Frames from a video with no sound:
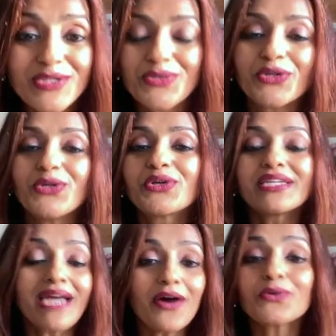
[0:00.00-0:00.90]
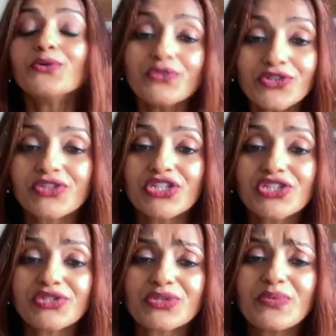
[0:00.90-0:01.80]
you to look at our own traditions.